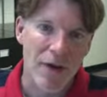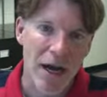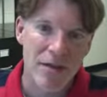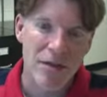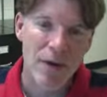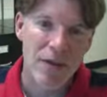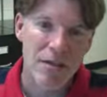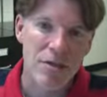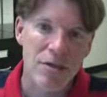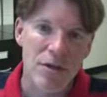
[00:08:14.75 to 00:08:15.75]
As a grad
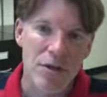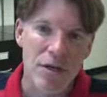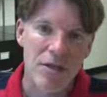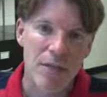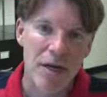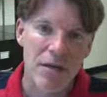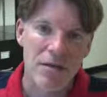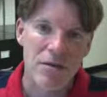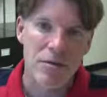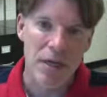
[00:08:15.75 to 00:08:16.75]
student, you were expected
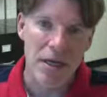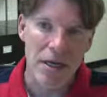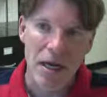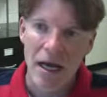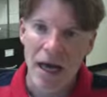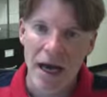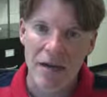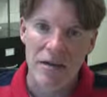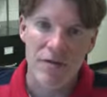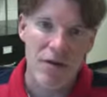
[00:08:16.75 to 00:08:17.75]
to be
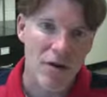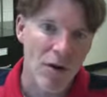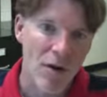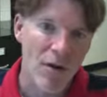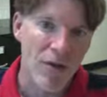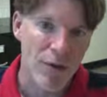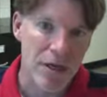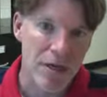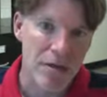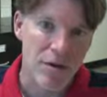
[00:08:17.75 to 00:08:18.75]
active in all 3
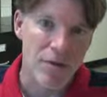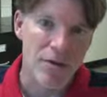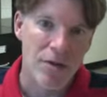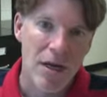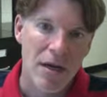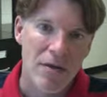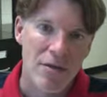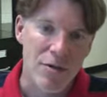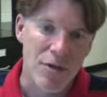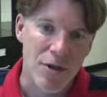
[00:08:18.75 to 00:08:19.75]
terms.
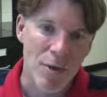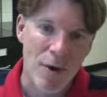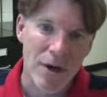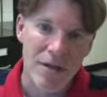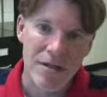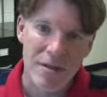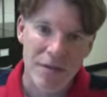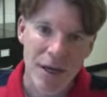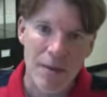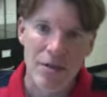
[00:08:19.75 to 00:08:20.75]
So term 1,
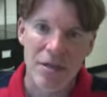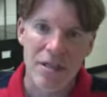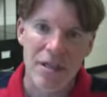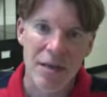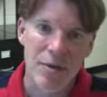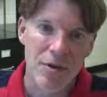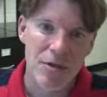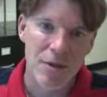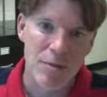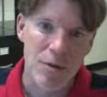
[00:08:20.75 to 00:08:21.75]
September to December,
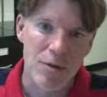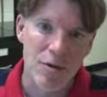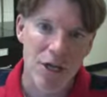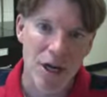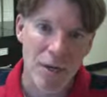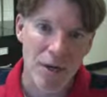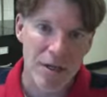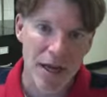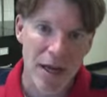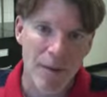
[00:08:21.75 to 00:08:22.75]
term 2, January
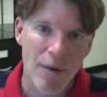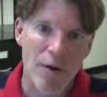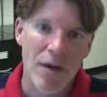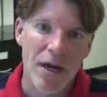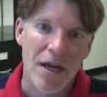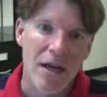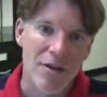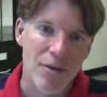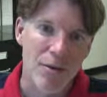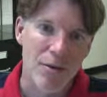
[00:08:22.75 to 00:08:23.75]
to April, and
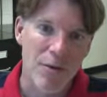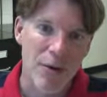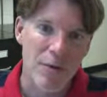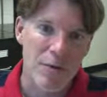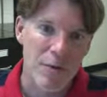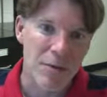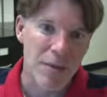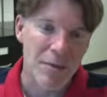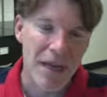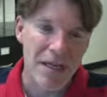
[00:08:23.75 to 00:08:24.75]
term 3, which would be
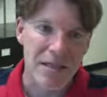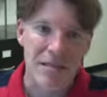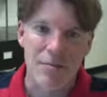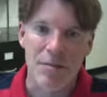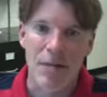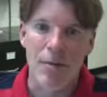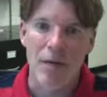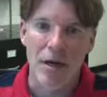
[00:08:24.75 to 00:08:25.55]
May to September.